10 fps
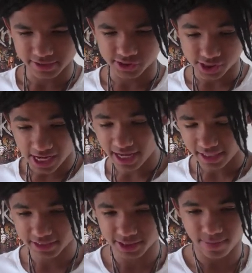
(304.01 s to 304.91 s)
Jack
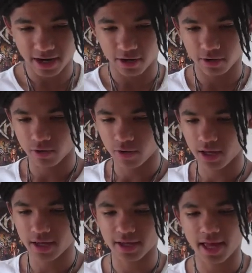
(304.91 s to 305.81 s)
Sparrow
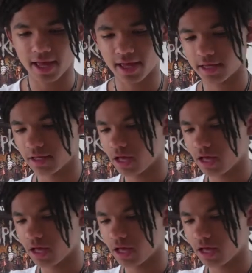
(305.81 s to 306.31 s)
uh,